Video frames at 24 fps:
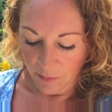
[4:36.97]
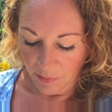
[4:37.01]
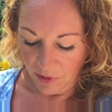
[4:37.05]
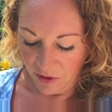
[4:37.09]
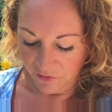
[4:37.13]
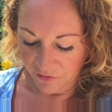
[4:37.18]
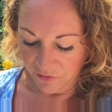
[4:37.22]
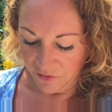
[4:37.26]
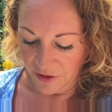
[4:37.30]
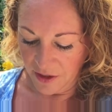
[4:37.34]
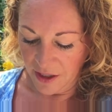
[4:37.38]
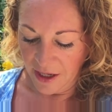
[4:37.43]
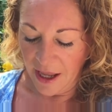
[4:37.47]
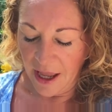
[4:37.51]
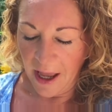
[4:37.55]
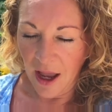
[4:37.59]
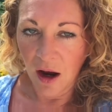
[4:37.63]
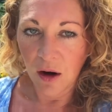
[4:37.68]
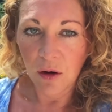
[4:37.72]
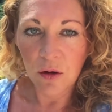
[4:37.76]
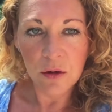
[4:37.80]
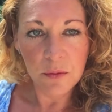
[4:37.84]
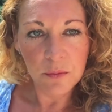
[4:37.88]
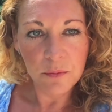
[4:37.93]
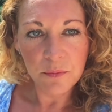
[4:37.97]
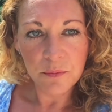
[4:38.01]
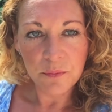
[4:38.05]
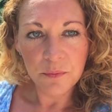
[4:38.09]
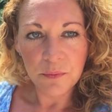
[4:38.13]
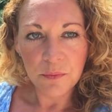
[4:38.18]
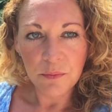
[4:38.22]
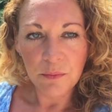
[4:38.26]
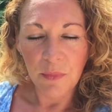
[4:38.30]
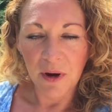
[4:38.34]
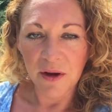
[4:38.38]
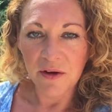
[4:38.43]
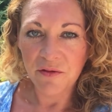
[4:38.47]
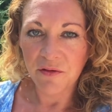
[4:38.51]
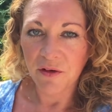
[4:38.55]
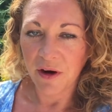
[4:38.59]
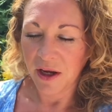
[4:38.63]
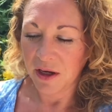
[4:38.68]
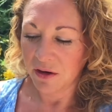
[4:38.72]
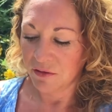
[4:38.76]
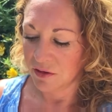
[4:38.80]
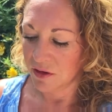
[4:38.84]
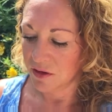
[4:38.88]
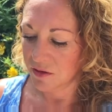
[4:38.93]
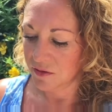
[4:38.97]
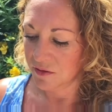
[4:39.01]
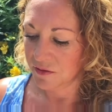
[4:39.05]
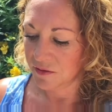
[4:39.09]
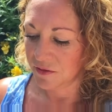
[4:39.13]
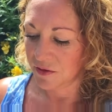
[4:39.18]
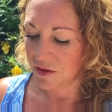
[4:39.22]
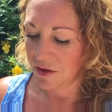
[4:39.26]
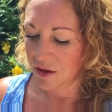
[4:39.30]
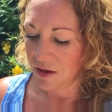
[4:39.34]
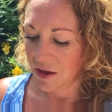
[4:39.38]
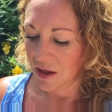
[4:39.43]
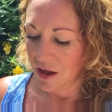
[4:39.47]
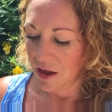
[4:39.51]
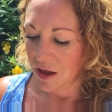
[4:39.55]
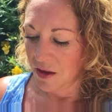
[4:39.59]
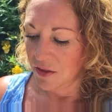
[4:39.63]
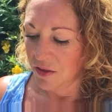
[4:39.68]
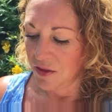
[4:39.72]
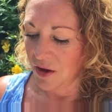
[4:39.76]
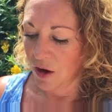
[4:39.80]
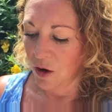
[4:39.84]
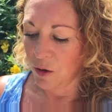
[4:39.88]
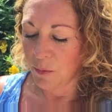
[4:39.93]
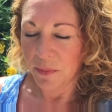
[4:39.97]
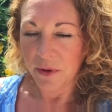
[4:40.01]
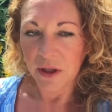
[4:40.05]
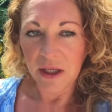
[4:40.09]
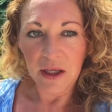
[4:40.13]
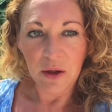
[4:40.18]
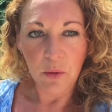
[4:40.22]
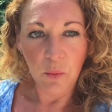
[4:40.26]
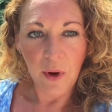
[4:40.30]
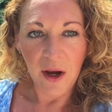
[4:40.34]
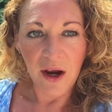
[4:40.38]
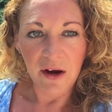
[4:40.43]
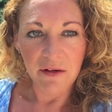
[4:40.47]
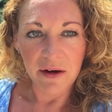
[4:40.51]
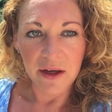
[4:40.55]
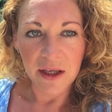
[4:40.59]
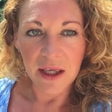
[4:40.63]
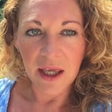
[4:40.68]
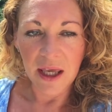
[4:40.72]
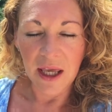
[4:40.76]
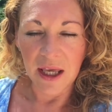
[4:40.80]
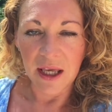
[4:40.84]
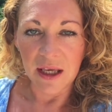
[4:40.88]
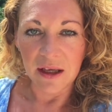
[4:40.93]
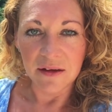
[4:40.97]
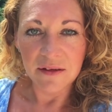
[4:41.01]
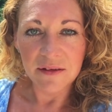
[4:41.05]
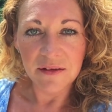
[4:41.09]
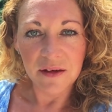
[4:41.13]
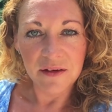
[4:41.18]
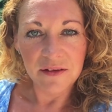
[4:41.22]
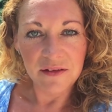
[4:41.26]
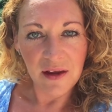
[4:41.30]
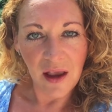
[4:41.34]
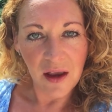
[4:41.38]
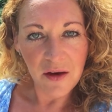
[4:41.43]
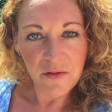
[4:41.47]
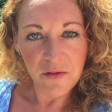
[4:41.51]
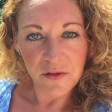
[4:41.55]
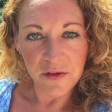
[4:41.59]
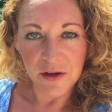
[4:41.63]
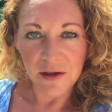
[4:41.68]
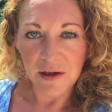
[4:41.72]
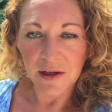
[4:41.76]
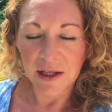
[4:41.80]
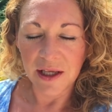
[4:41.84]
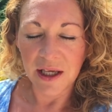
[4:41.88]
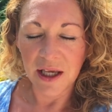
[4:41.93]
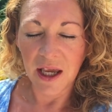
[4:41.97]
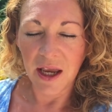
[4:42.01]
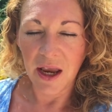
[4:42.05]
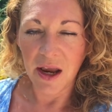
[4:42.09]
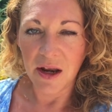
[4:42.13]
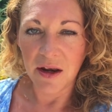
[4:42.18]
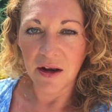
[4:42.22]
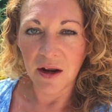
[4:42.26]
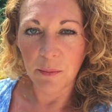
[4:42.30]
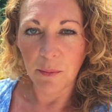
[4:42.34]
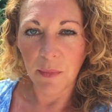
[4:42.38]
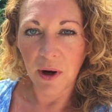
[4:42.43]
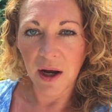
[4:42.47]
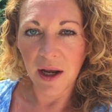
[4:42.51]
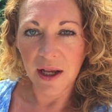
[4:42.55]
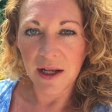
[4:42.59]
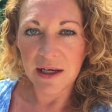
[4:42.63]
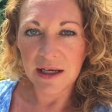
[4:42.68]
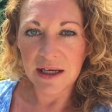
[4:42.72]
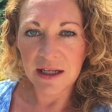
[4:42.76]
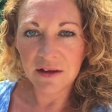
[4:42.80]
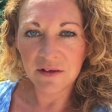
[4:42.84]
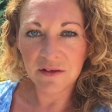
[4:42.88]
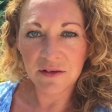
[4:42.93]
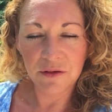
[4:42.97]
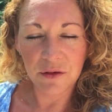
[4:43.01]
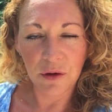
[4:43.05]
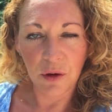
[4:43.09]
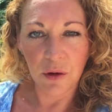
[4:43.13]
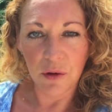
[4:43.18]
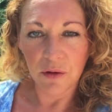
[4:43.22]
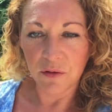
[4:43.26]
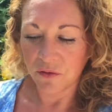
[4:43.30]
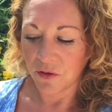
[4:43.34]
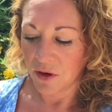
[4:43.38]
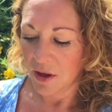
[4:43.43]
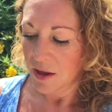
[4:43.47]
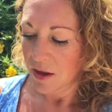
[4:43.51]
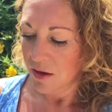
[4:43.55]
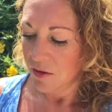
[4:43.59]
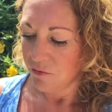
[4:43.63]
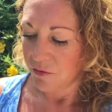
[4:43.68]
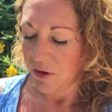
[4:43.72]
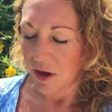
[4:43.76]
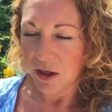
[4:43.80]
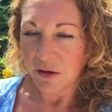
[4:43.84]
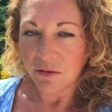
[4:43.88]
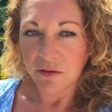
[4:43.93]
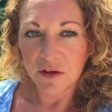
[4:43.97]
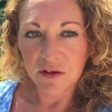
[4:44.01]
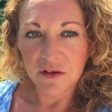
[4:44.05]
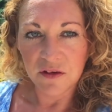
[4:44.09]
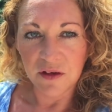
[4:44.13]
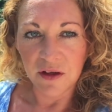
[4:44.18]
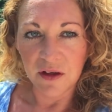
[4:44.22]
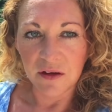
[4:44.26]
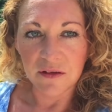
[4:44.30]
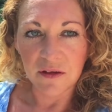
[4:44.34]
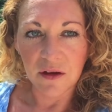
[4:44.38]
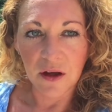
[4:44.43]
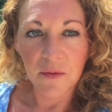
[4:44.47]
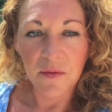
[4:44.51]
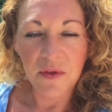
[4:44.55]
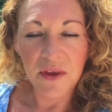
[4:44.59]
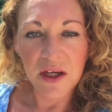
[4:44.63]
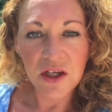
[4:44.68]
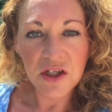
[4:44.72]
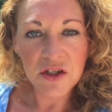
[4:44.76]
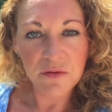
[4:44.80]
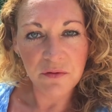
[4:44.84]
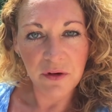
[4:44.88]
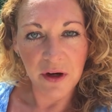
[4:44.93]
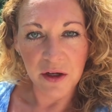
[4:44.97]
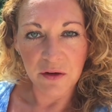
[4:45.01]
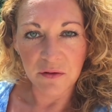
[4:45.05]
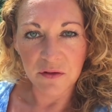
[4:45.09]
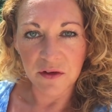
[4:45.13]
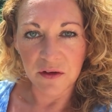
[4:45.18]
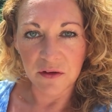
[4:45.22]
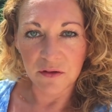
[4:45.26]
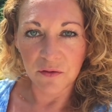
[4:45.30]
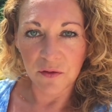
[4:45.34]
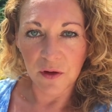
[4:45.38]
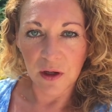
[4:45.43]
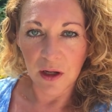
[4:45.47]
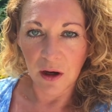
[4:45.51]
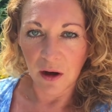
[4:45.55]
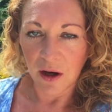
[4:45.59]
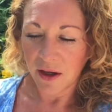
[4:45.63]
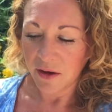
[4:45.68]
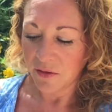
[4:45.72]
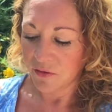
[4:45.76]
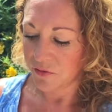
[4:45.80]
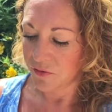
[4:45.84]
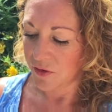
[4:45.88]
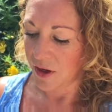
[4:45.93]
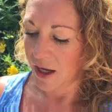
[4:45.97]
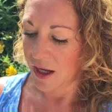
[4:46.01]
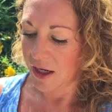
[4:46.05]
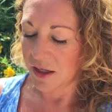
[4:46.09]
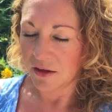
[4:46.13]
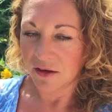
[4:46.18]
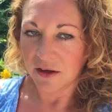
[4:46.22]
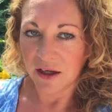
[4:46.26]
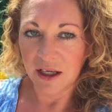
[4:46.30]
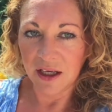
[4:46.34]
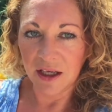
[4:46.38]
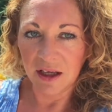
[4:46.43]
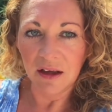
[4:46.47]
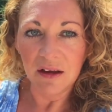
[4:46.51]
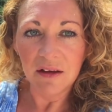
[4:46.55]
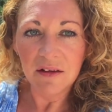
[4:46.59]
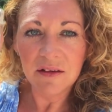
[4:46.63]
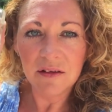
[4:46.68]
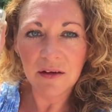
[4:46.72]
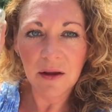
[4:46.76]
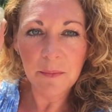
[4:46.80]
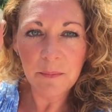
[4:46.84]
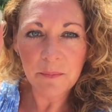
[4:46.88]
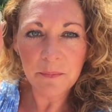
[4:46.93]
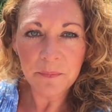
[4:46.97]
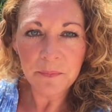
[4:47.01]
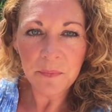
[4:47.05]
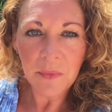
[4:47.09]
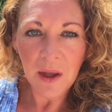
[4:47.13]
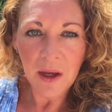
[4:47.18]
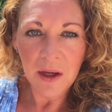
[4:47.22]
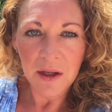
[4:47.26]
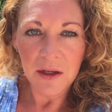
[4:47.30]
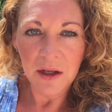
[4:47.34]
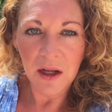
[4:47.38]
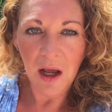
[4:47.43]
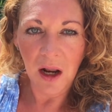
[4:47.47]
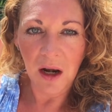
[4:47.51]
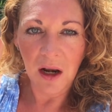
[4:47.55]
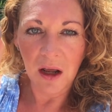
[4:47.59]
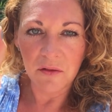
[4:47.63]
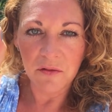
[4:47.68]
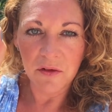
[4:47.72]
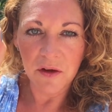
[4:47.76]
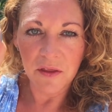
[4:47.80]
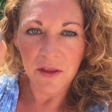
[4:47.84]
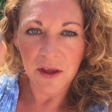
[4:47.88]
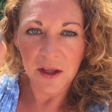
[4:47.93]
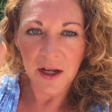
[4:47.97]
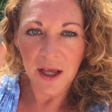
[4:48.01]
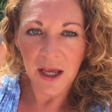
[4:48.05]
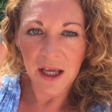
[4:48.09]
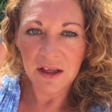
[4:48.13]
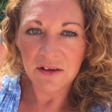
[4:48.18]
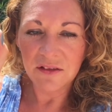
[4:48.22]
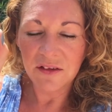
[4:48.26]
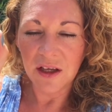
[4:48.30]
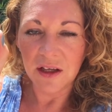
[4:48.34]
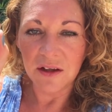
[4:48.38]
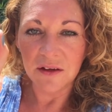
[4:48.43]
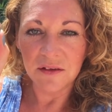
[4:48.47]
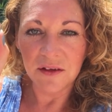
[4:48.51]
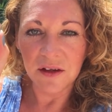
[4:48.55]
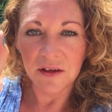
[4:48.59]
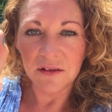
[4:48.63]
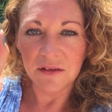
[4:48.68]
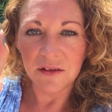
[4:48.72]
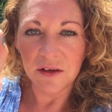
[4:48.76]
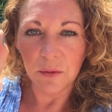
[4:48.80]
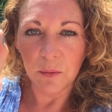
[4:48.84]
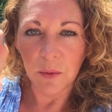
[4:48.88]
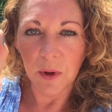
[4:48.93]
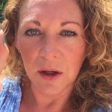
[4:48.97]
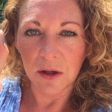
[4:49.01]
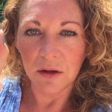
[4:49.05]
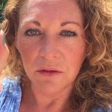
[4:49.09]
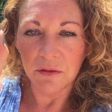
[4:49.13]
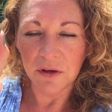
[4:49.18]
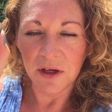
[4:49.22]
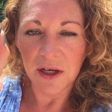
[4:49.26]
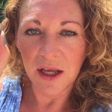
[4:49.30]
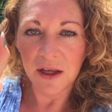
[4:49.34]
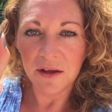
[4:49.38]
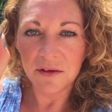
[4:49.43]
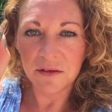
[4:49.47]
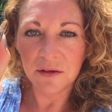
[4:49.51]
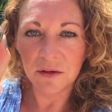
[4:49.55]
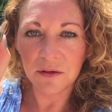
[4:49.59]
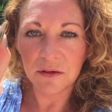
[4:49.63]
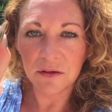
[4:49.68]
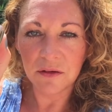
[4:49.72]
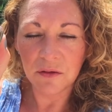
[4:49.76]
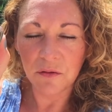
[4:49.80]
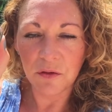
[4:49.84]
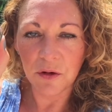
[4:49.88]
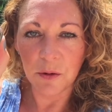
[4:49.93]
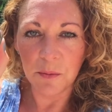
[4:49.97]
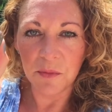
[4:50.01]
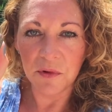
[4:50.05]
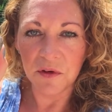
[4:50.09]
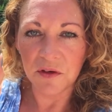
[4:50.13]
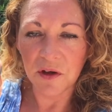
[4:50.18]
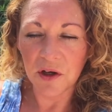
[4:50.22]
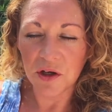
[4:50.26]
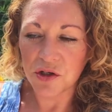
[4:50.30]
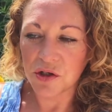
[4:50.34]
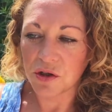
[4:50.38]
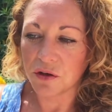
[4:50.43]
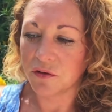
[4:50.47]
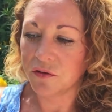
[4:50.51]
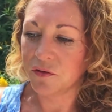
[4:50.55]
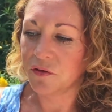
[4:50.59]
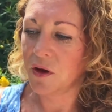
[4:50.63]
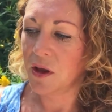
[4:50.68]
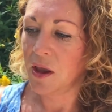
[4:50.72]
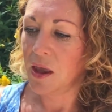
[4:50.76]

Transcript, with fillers: But for now, my fragrance that I'll be wearing is definitely in my list of fragrances, niche fragrances for life, and it is none other than 1861 Renaissance from Xerjoff.